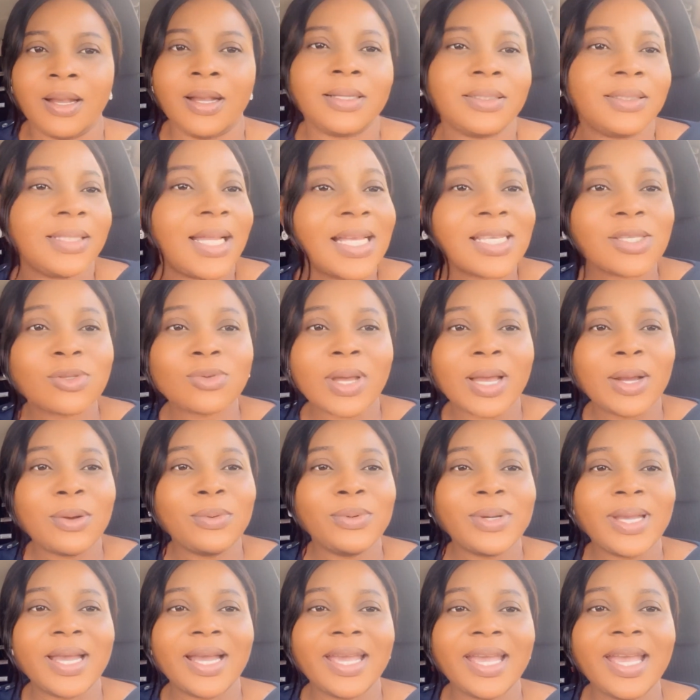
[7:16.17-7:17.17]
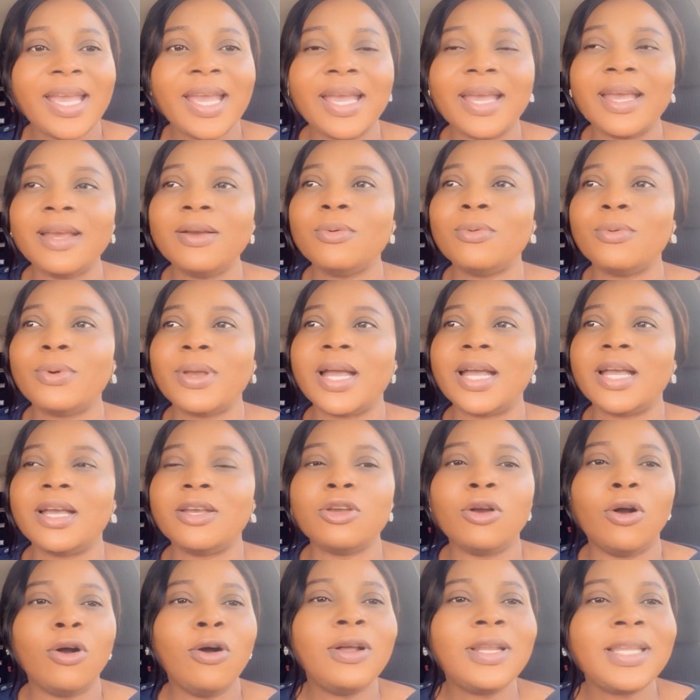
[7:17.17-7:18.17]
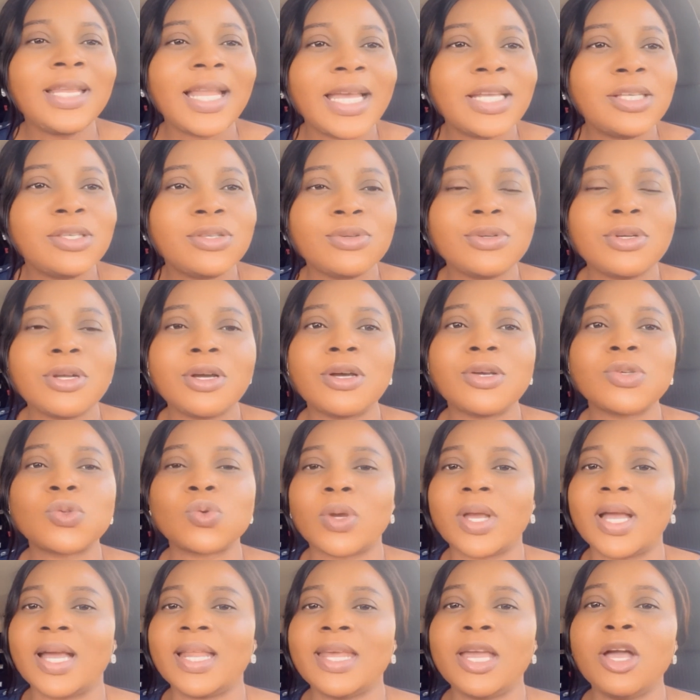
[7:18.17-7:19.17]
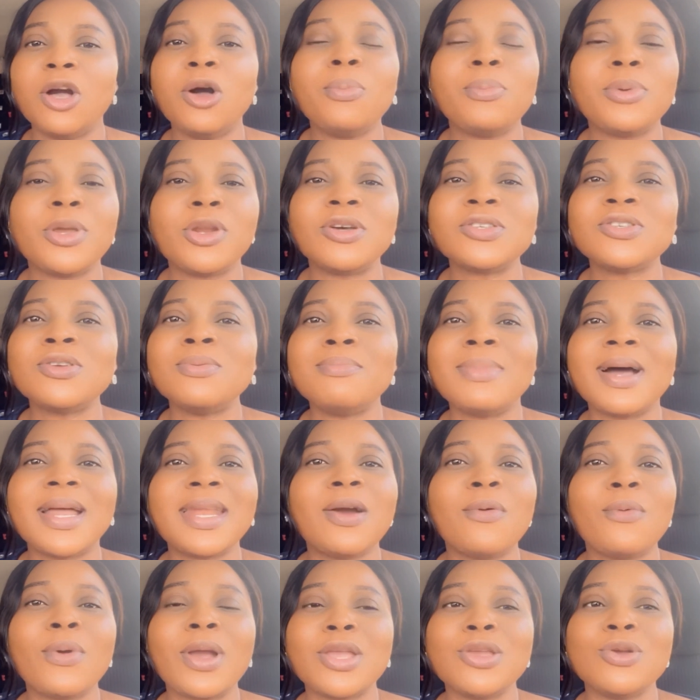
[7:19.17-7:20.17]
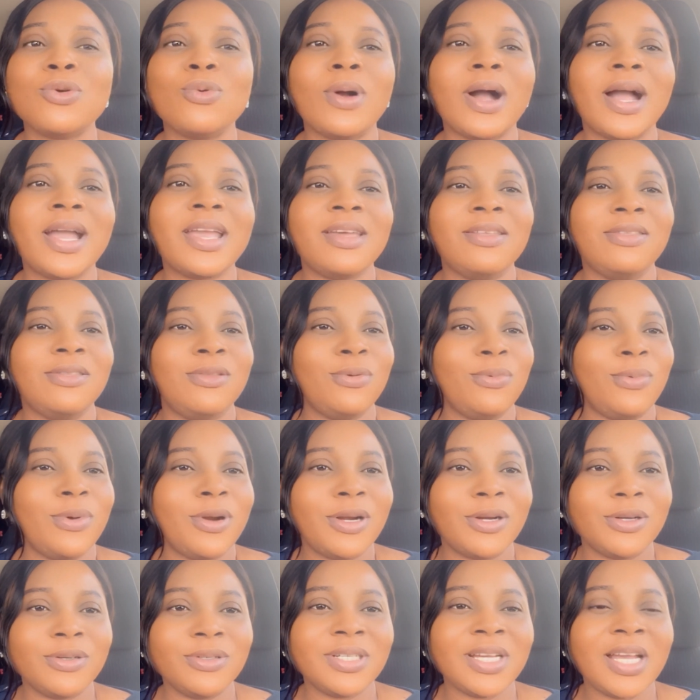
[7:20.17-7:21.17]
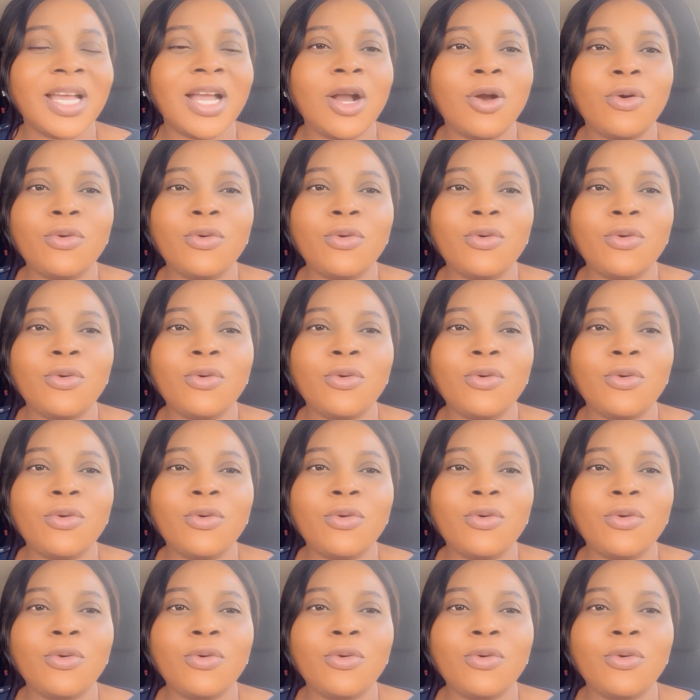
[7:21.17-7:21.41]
that's why we are here. We are your online tutors who can help you. It doesn't matter where you are in the world.